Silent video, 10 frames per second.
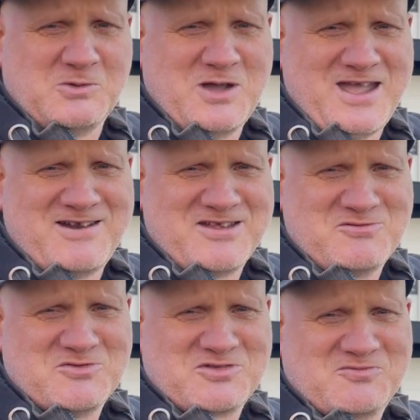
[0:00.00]
where it
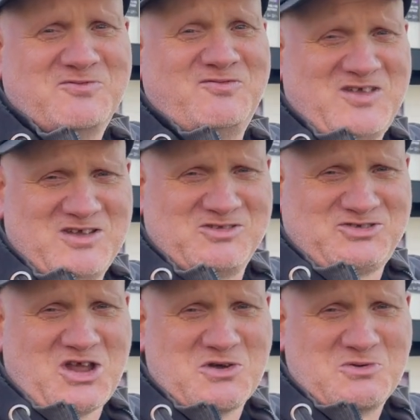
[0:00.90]
was
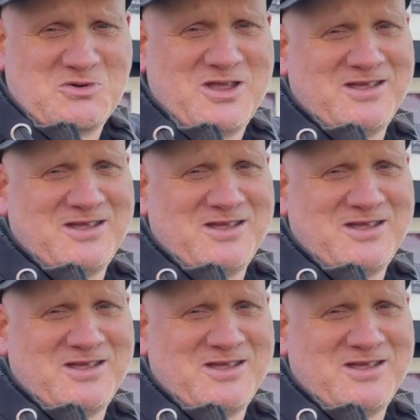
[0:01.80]
shown